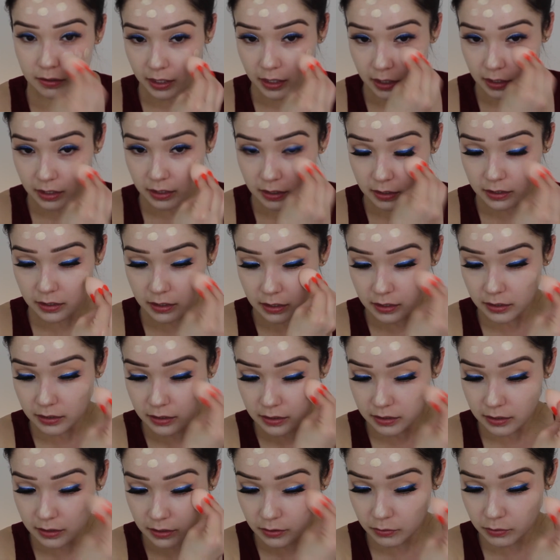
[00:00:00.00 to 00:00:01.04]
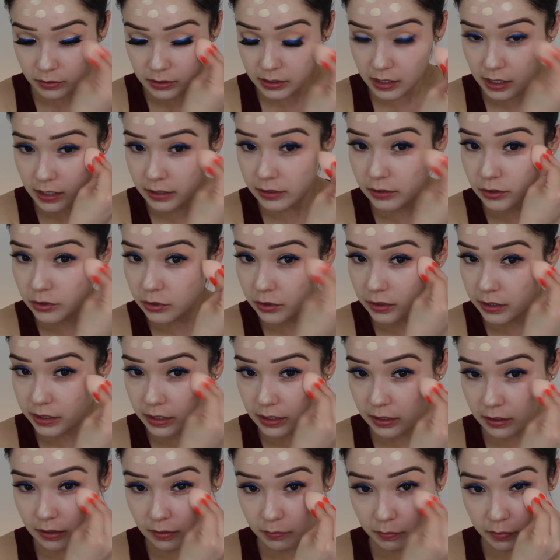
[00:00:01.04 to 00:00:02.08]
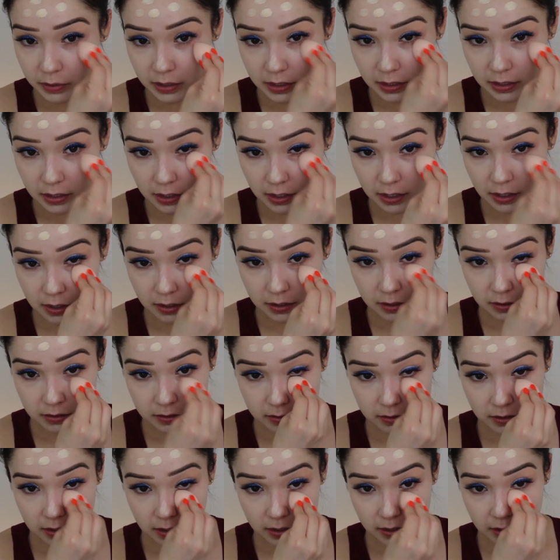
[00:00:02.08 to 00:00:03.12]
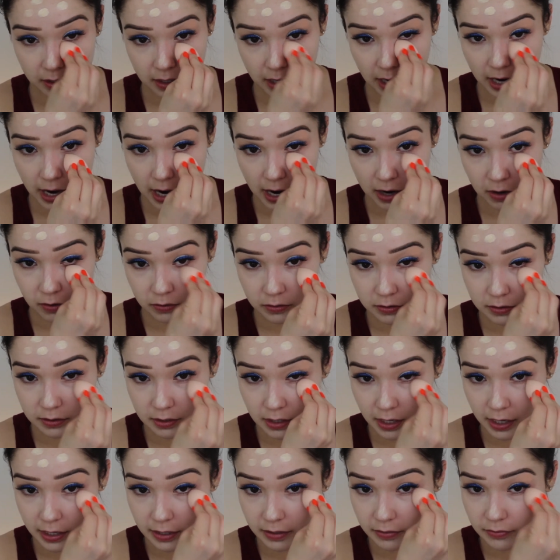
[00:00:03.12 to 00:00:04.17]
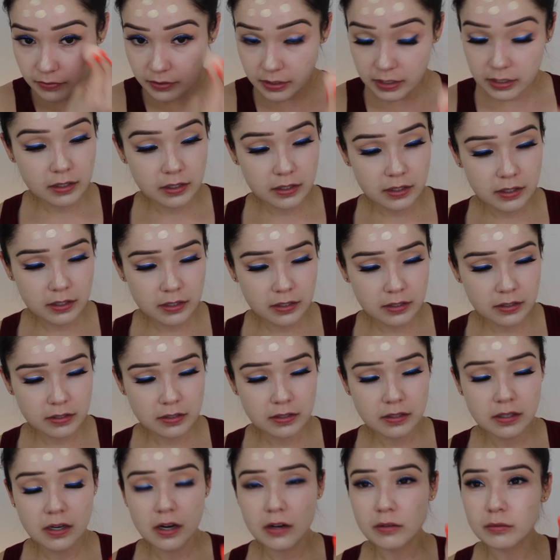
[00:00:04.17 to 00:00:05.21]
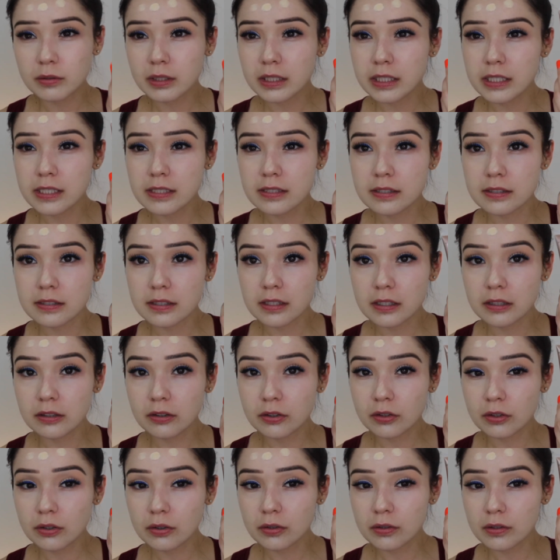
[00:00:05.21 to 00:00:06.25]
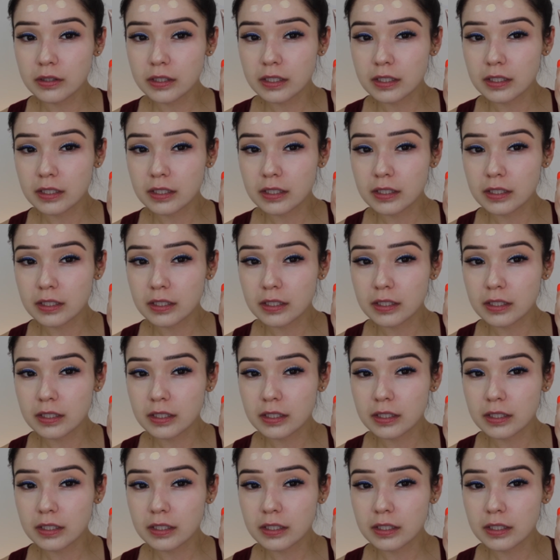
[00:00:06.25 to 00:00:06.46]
and it was kind of tricky because the outside of it is not really see-through.